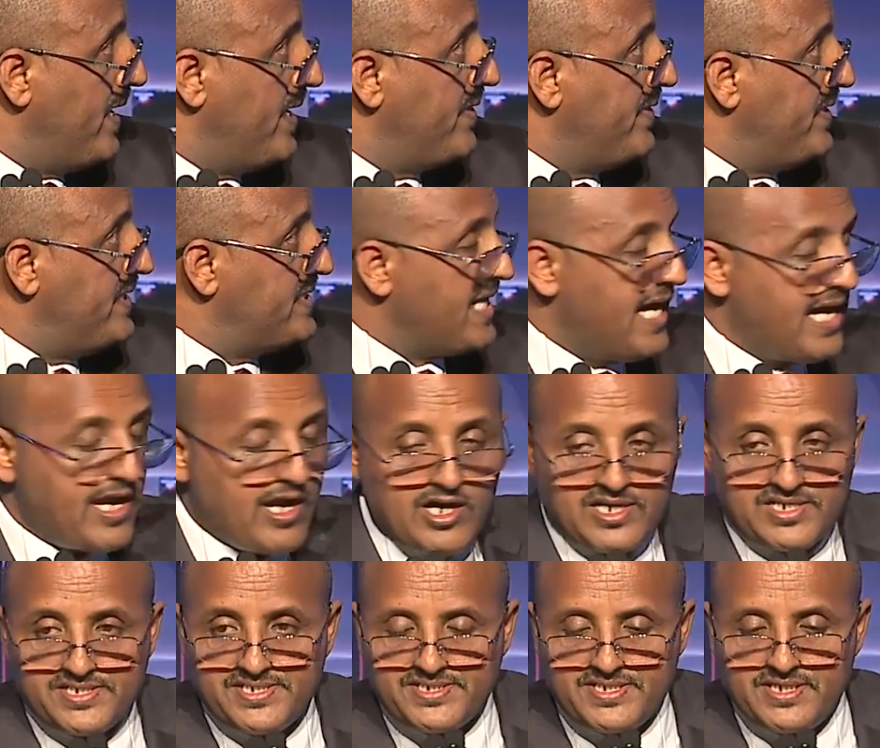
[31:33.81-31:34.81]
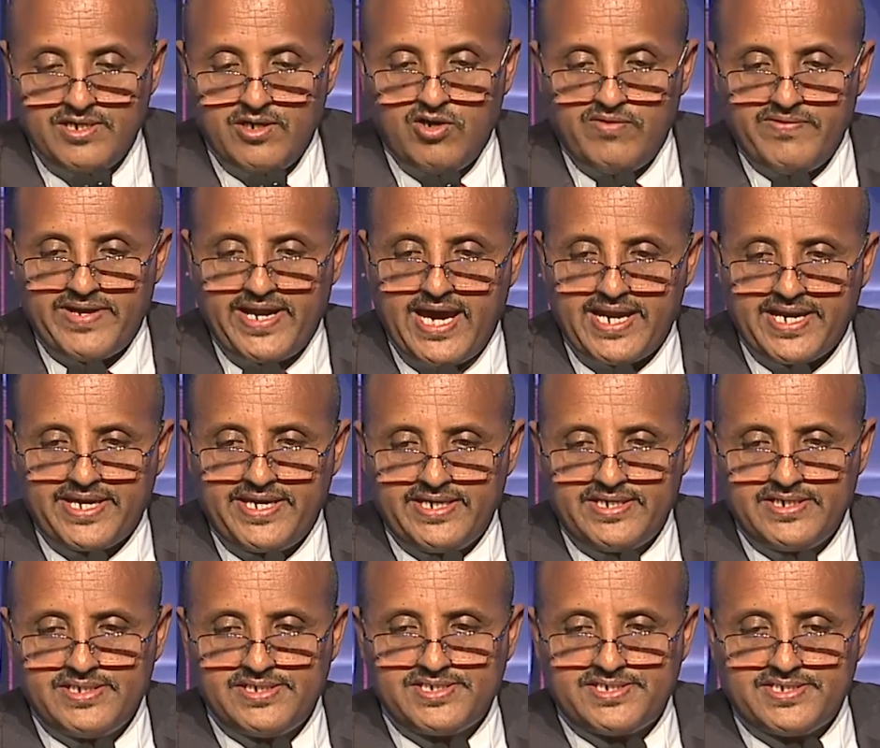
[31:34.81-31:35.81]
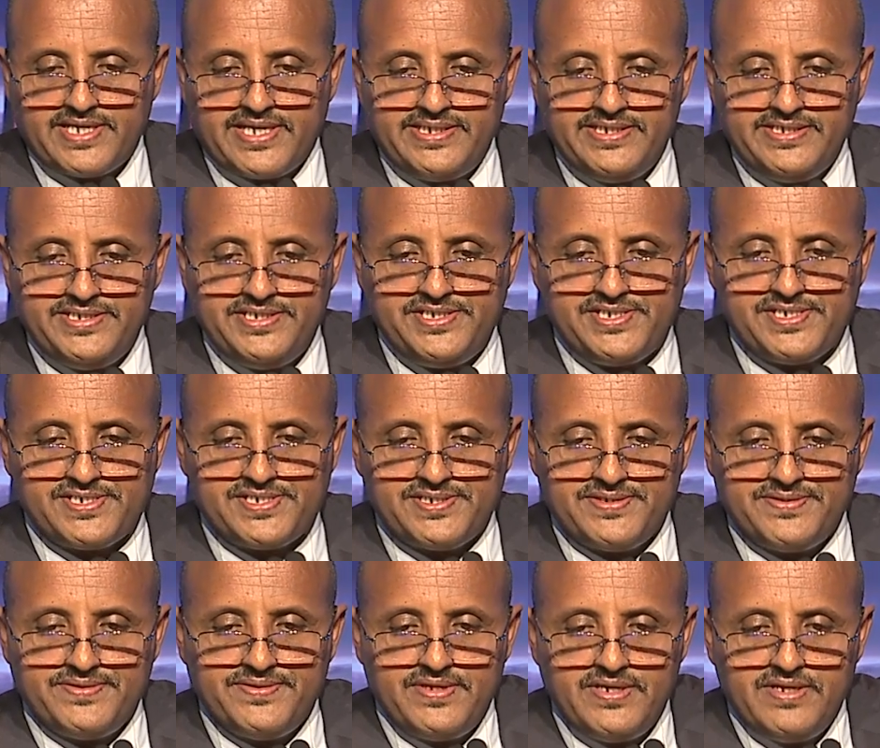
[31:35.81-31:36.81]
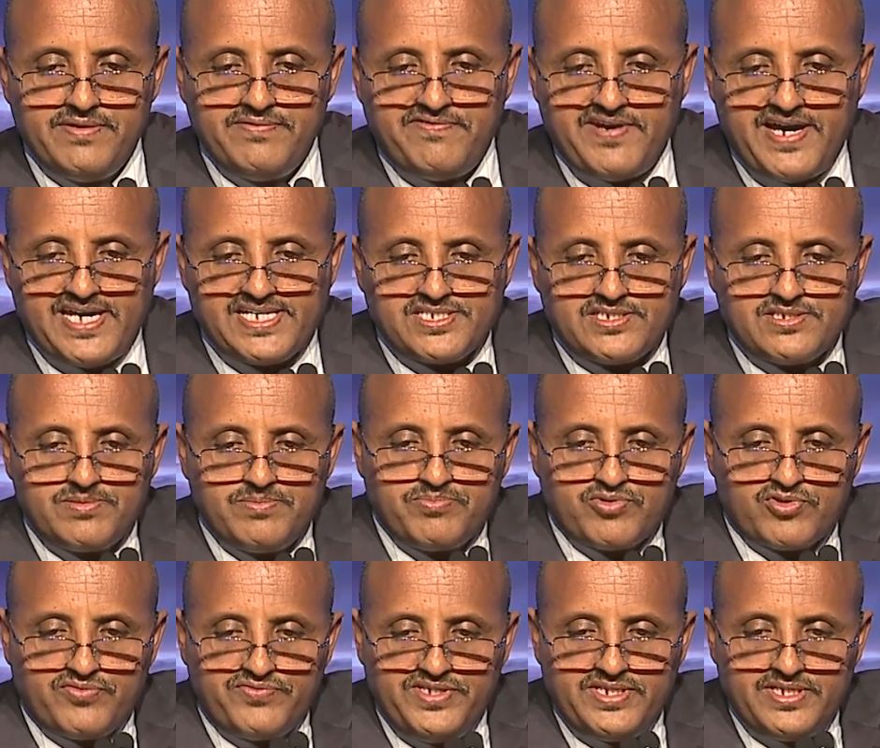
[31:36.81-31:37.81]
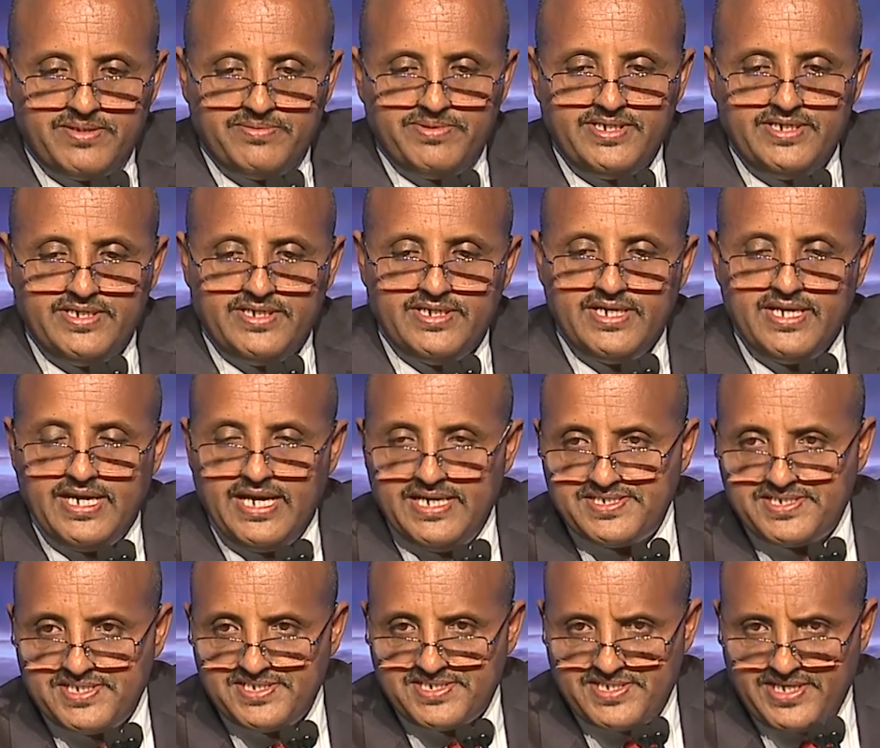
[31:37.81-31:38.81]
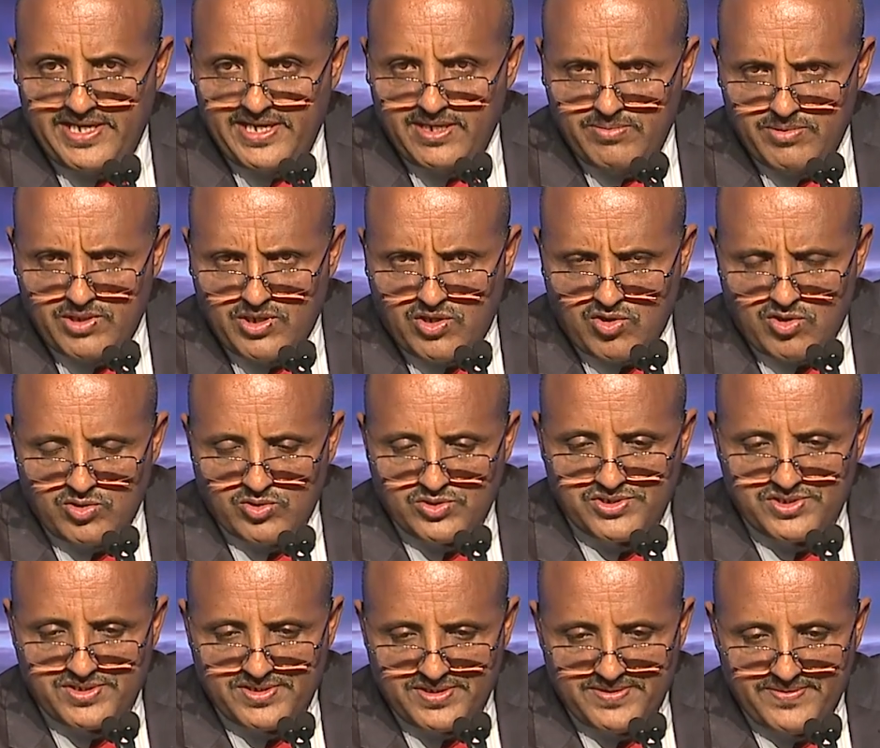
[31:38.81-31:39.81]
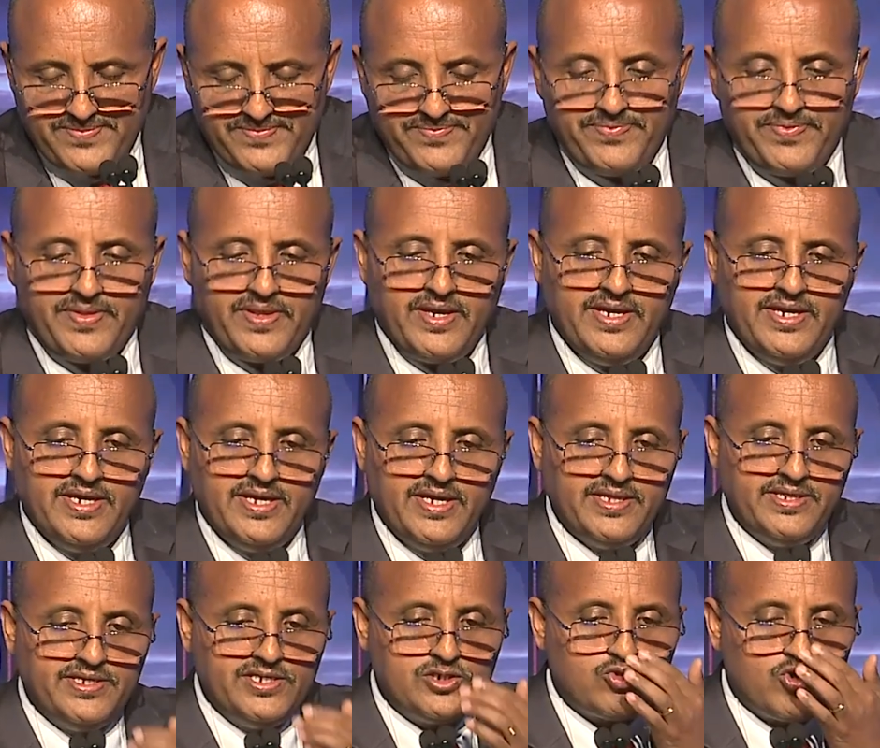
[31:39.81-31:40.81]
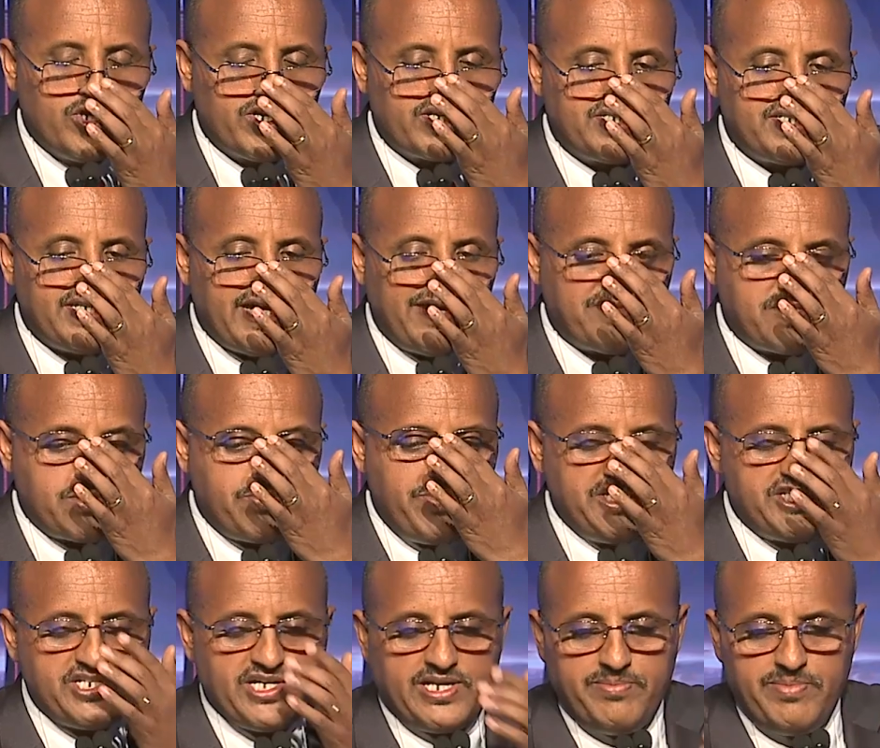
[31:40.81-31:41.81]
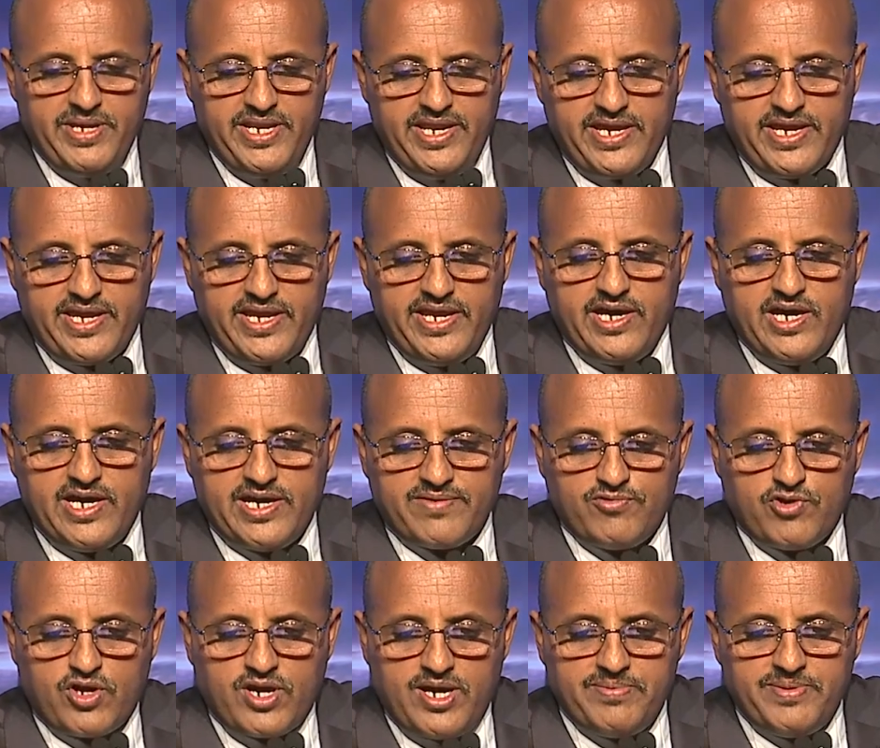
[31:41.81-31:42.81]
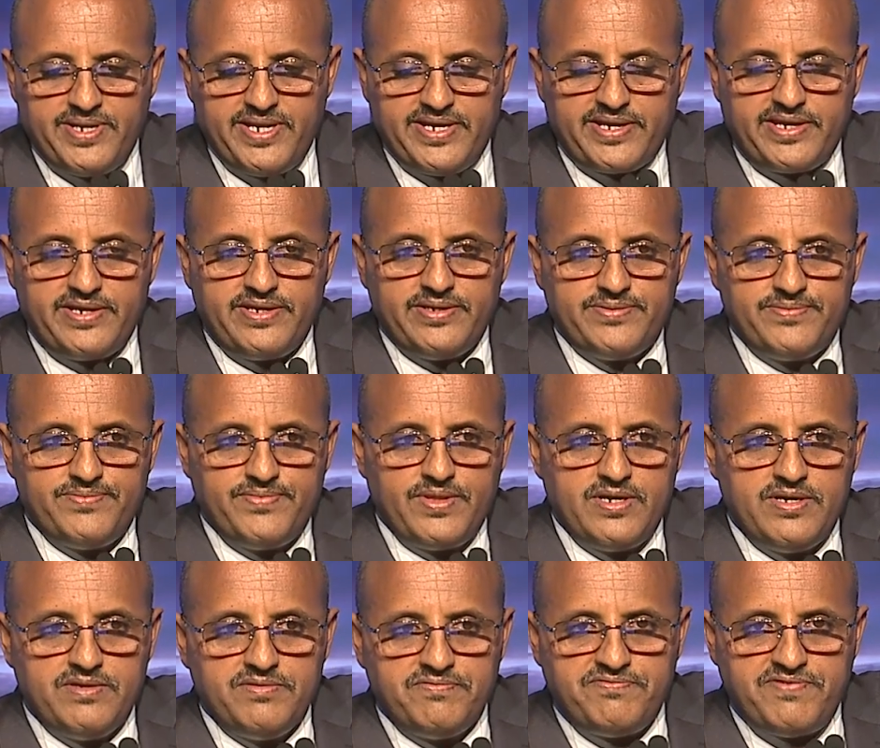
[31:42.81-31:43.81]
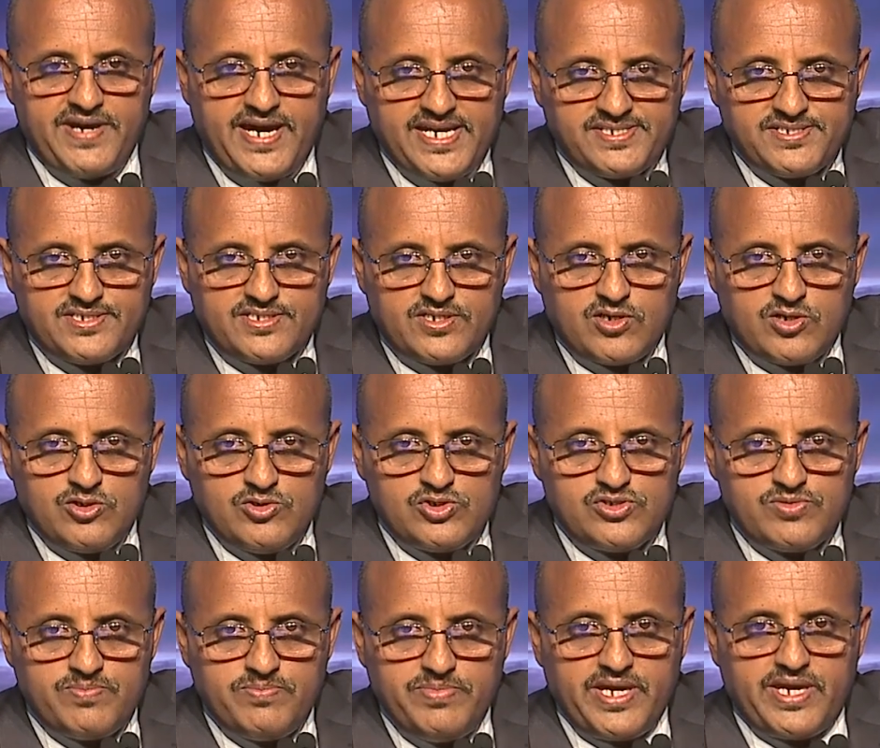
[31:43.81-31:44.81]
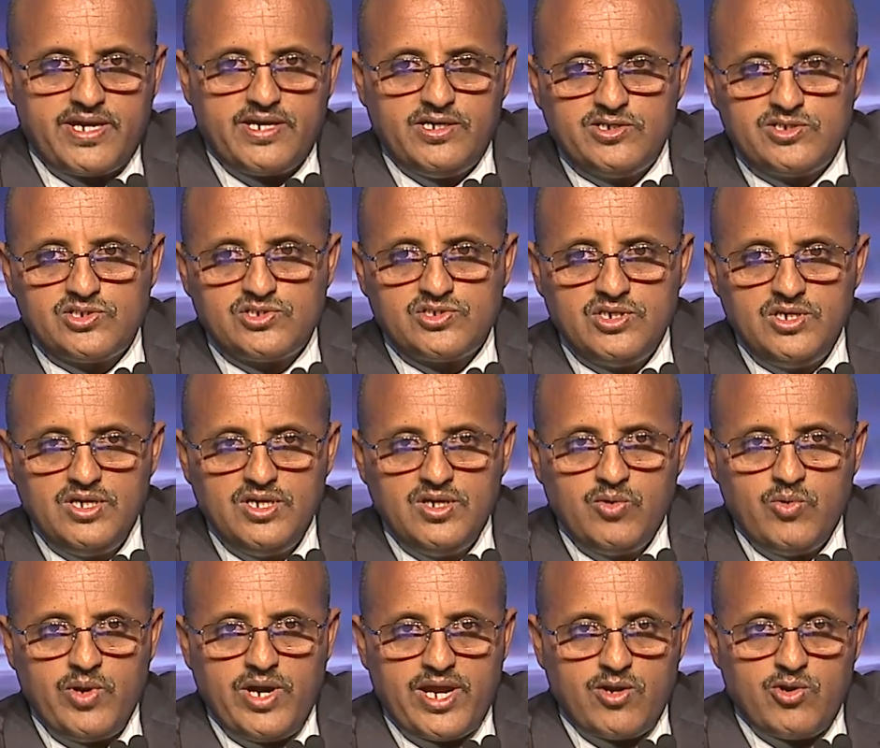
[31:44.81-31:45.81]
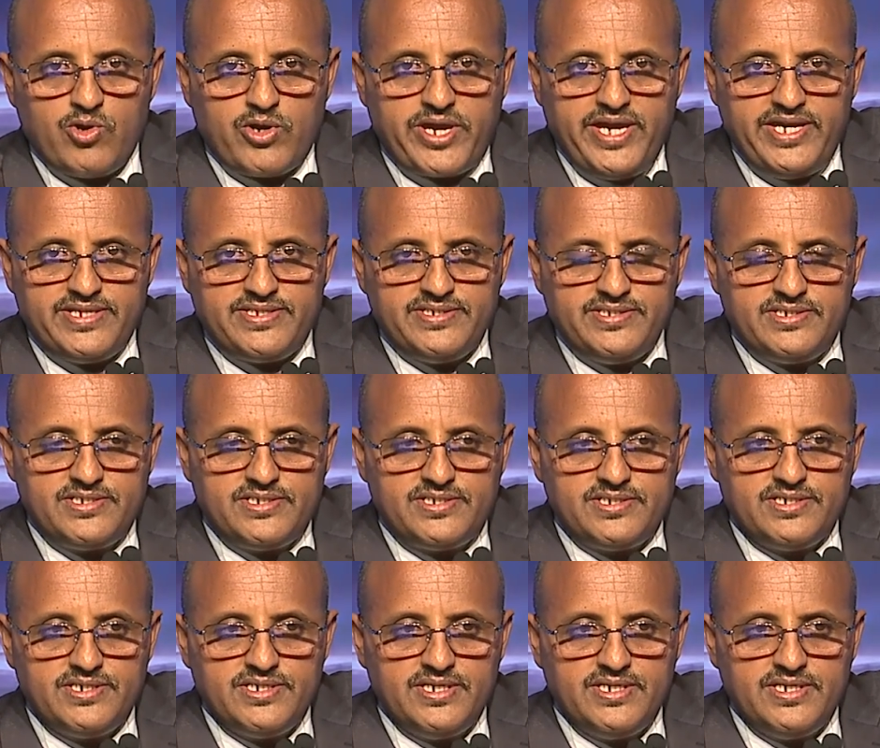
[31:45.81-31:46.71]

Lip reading: These are our overarching strategies: fast, profitable, and sustainable growth. These words have special meaning in our vocabulary. Fast growth because we are located